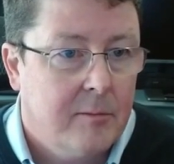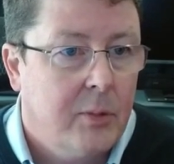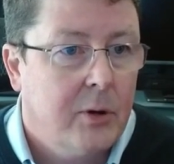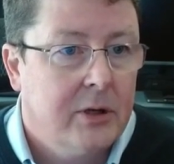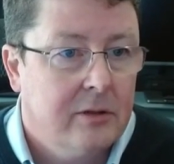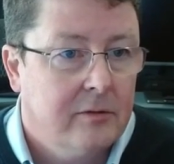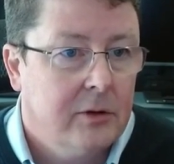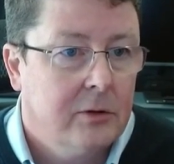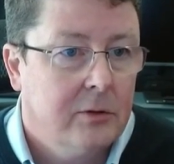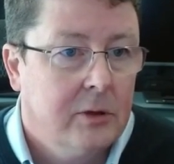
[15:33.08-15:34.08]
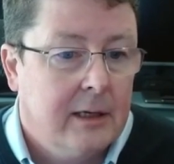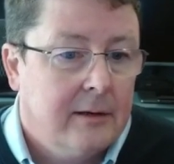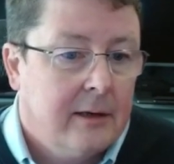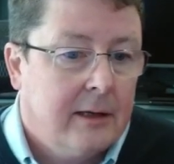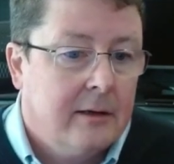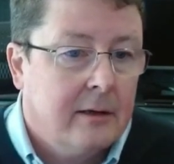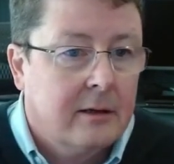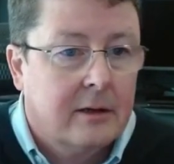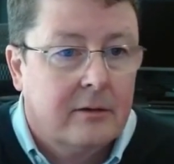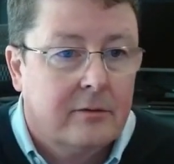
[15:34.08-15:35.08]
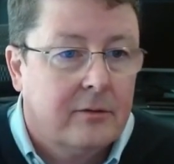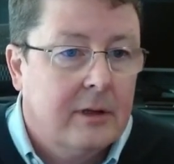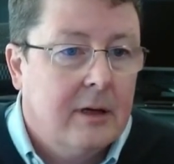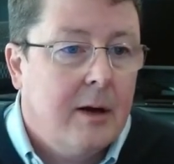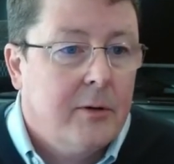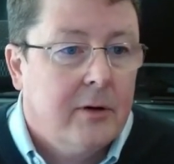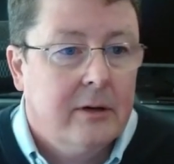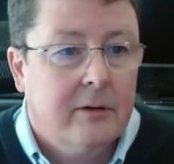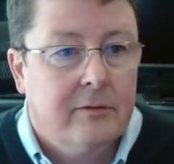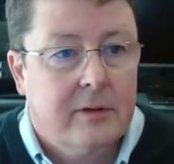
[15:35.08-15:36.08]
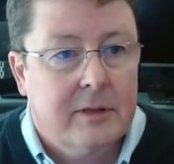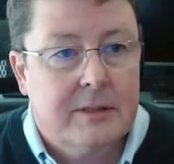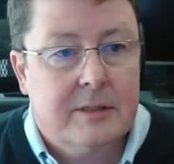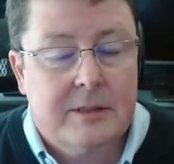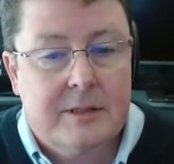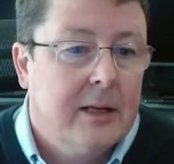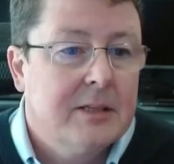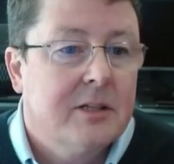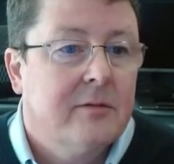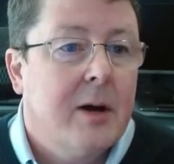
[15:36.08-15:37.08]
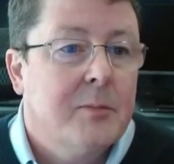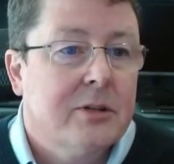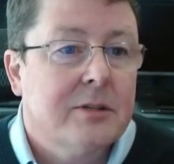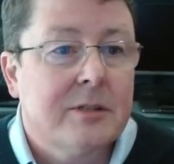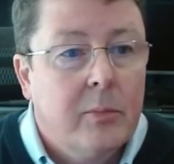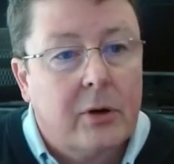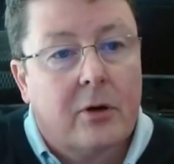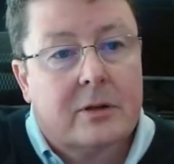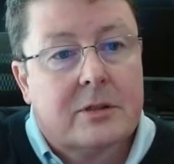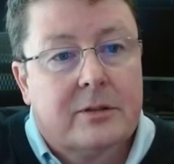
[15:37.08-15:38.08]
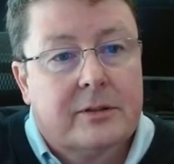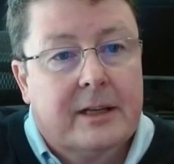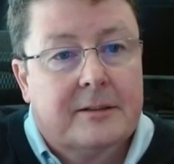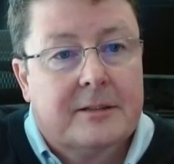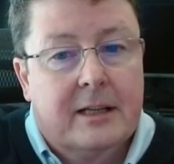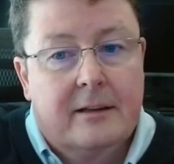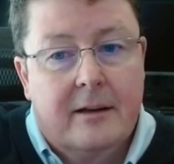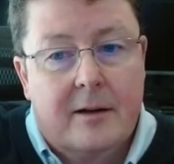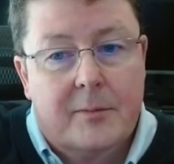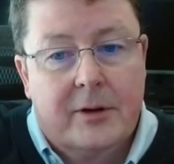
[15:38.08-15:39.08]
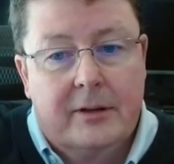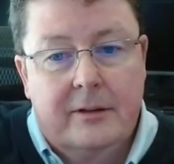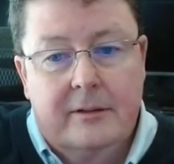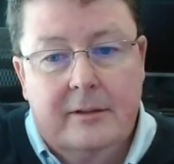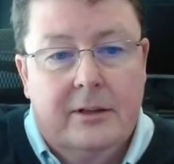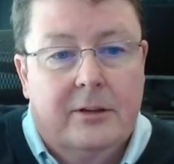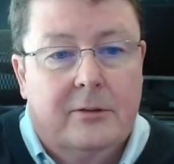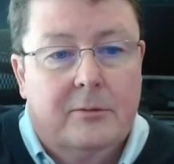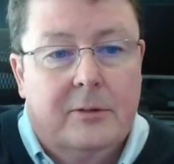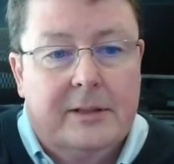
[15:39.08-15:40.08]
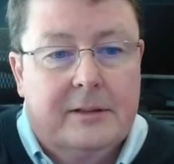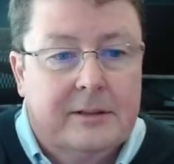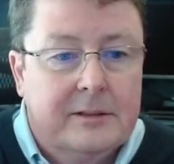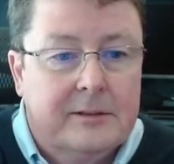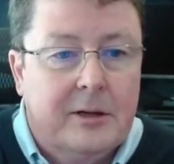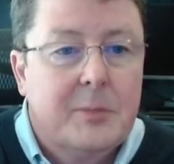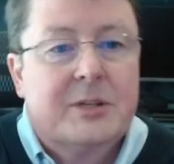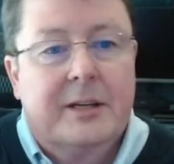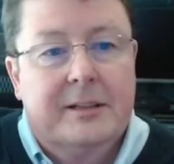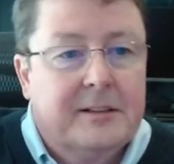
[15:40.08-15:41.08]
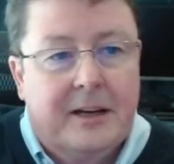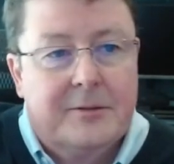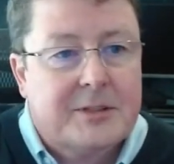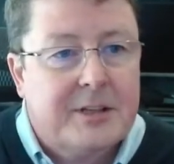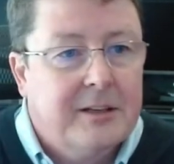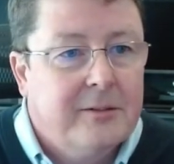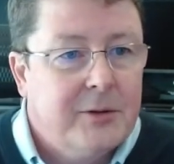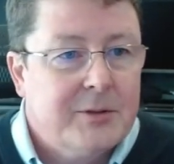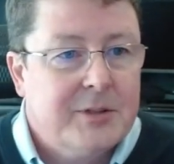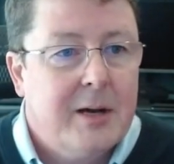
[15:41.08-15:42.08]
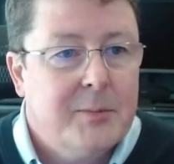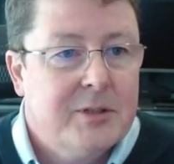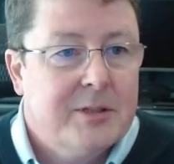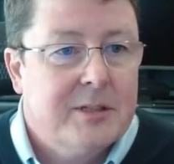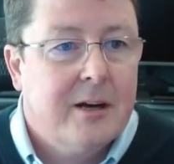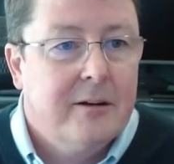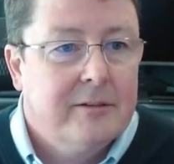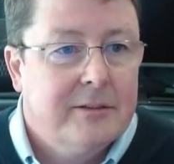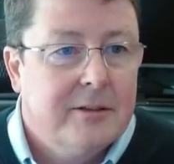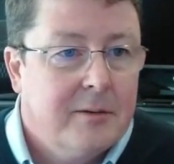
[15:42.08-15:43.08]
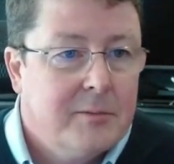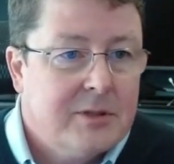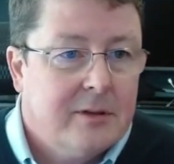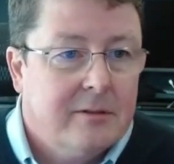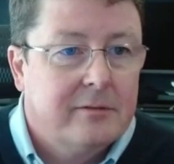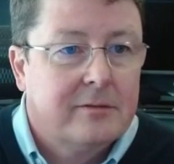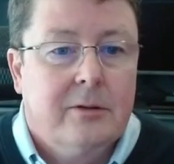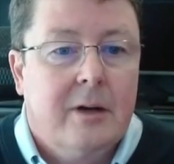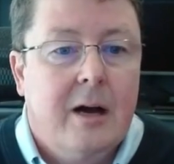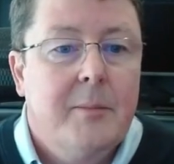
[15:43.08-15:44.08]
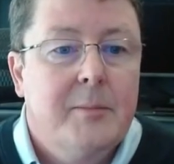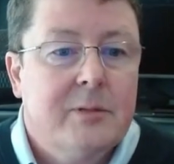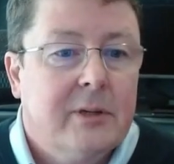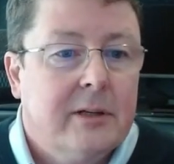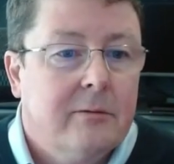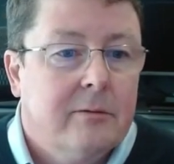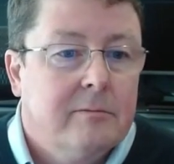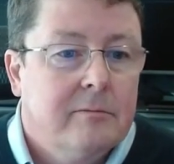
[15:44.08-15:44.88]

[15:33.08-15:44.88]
point of view, and can give the operator, for instance, a list of options, but also then tell the operator, what the upside and downside of those options are in terms of, optimally